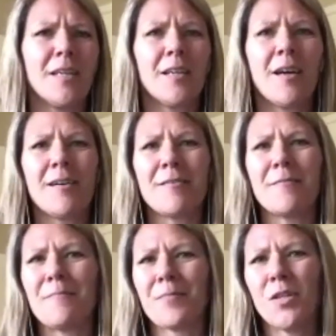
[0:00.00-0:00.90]

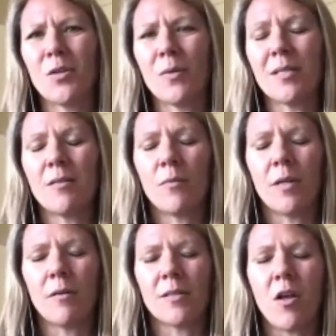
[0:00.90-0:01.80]
You know,
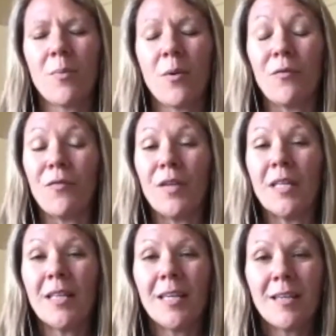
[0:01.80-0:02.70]
we it's all about
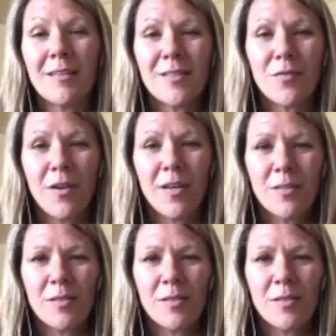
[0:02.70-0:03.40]
feelings for us.